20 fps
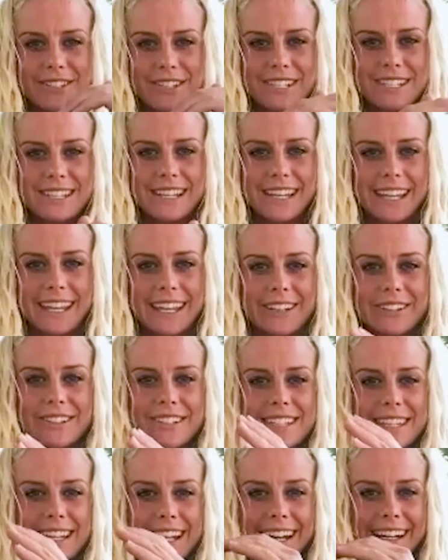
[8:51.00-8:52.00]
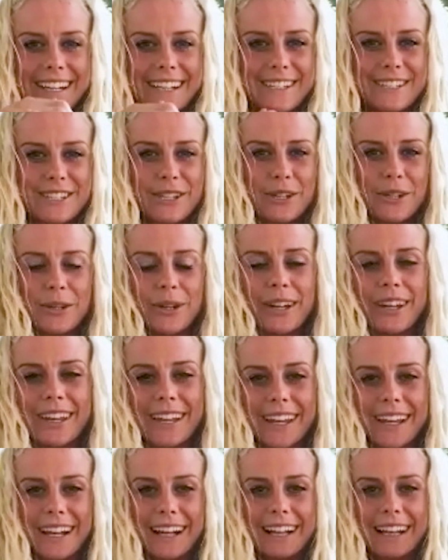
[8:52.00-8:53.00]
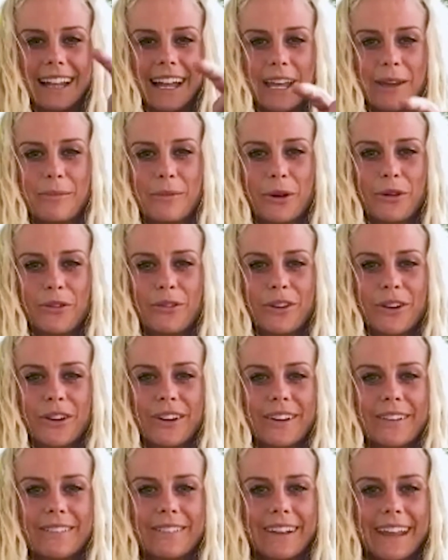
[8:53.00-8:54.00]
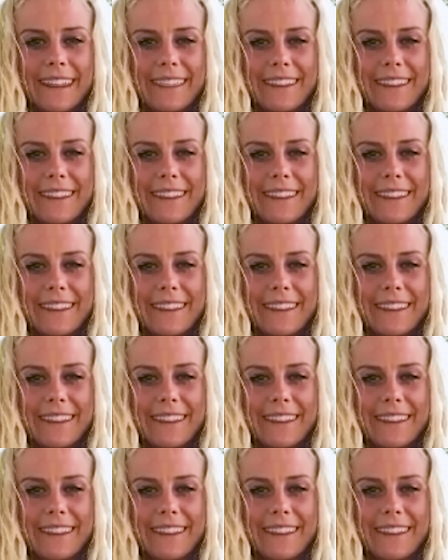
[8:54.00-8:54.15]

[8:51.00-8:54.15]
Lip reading: just the hills that I need to climb over, and